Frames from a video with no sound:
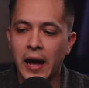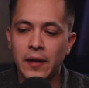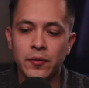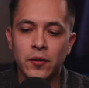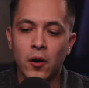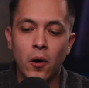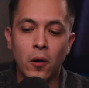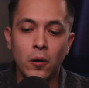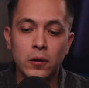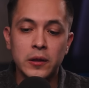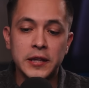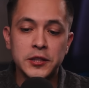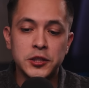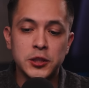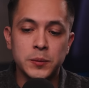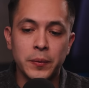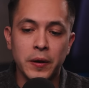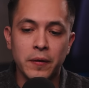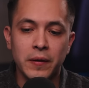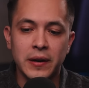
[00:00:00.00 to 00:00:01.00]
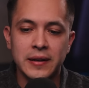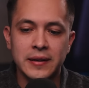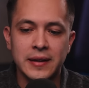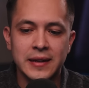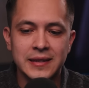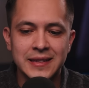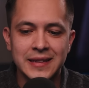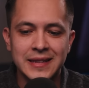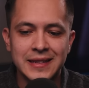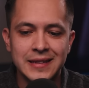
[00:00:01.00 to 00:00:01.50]
And the Holy Spirit
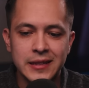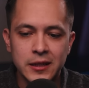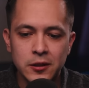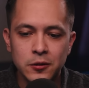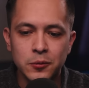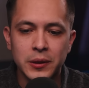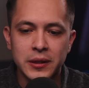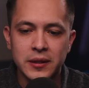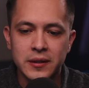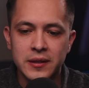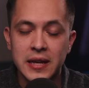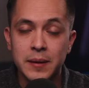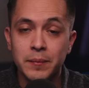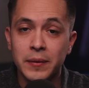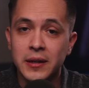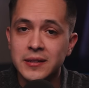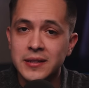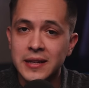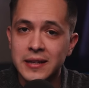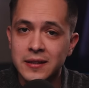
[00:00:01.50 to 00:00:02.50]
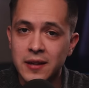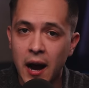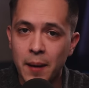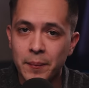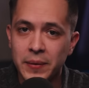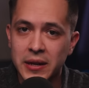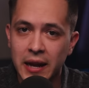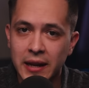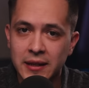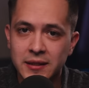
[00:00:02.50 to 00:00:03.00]
doesn't deal with demons, He
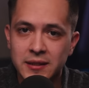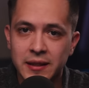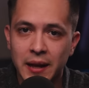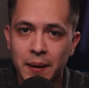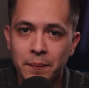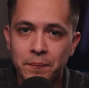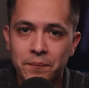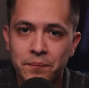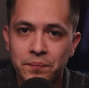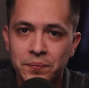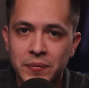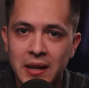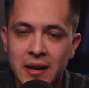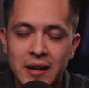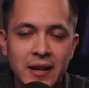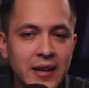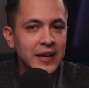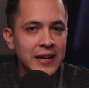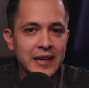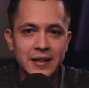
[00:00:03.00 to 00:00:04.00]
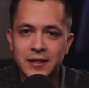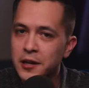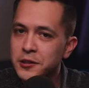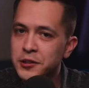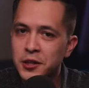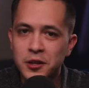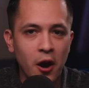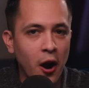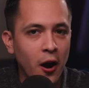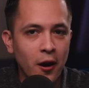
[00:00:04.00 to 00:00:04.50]
dominates them. He
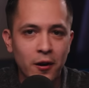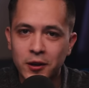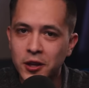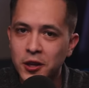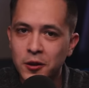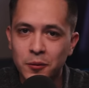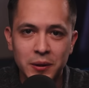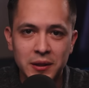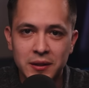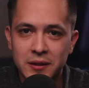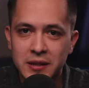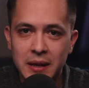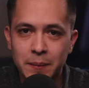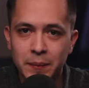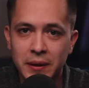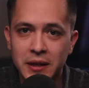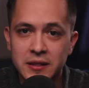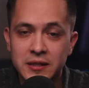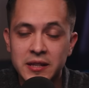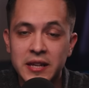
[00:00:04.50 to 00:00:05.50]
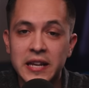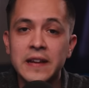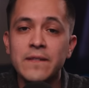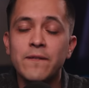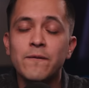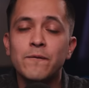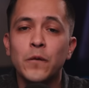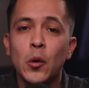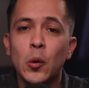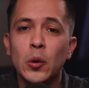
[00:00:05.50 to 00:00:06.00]
doesn't argue with demons, He
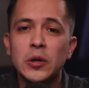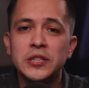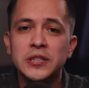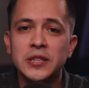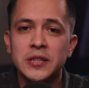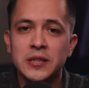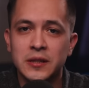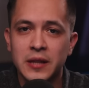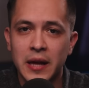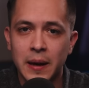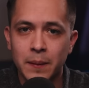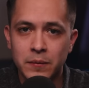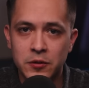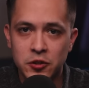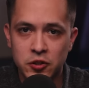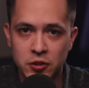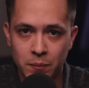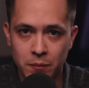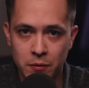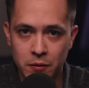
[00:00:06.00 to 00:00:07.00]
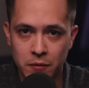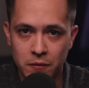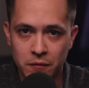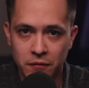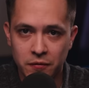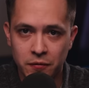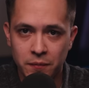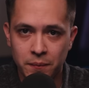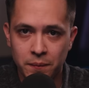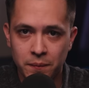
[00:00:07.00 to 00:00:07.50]
forces them to
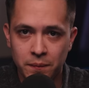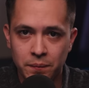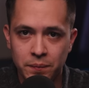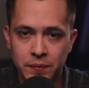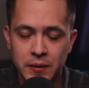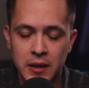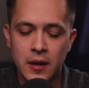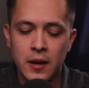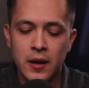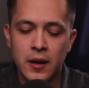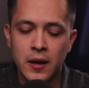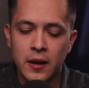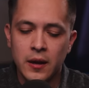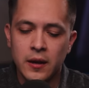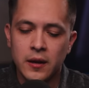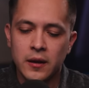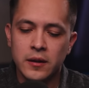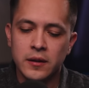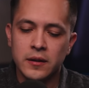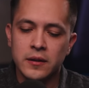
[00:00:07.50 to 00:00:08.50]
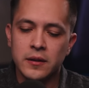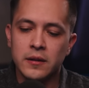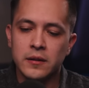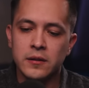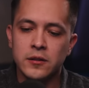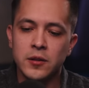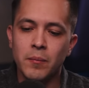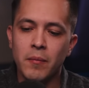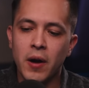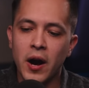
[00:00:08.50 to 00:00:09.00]
move.
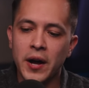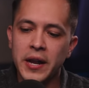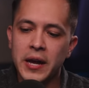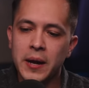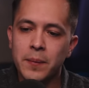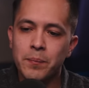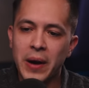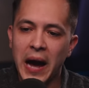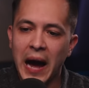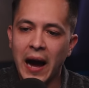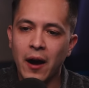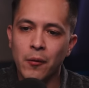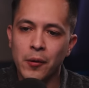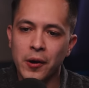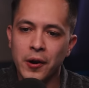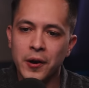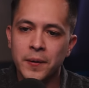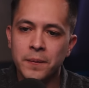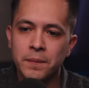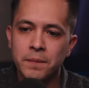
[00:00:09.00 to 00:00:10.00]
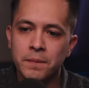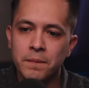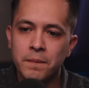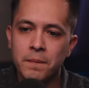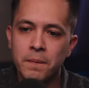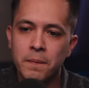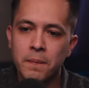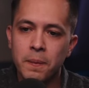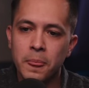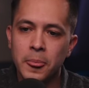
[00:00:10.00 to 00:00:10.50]
Demonic power
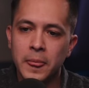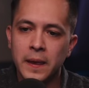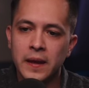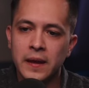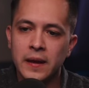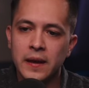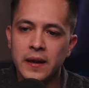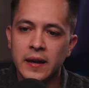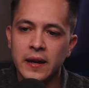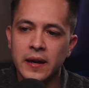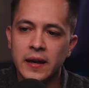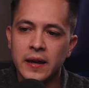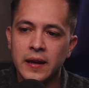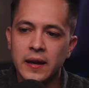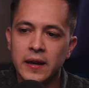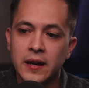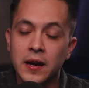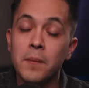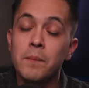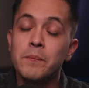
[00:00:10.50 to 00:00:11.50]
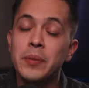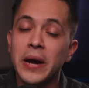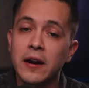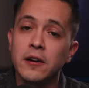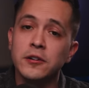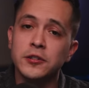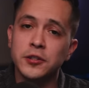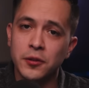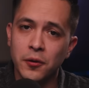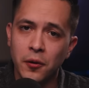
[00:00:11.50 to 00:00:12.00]

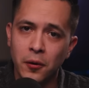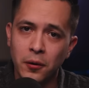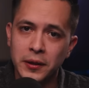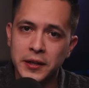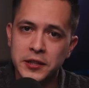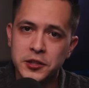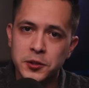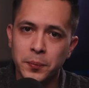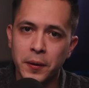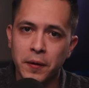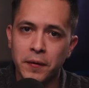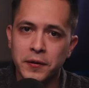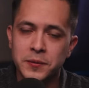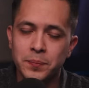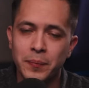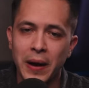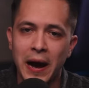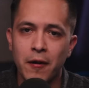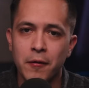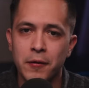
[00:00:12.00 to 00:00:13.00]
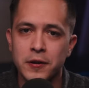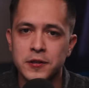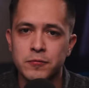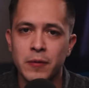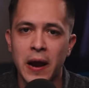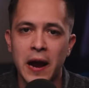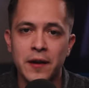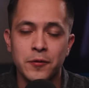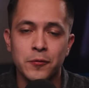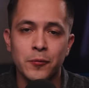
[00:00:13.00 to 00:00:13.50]
compared to the Holy Spirit's power is
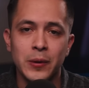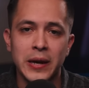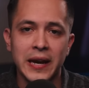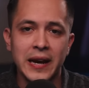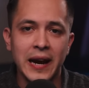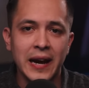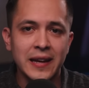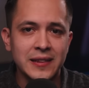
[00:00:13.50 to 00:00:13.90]
rather weak.